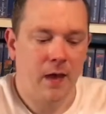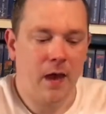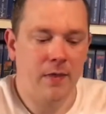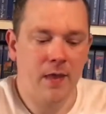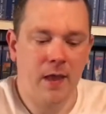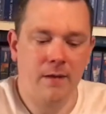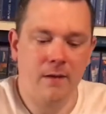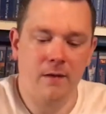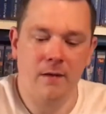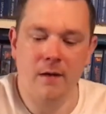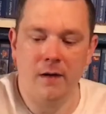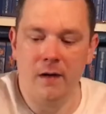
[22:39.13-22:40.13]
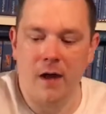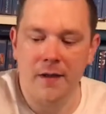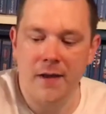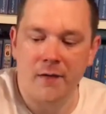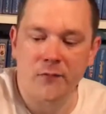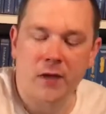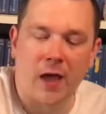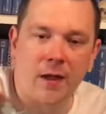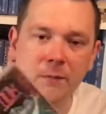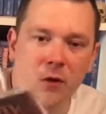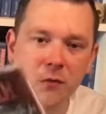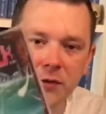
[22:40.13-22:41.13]
And then another
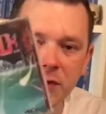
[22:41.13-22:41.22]
game that I was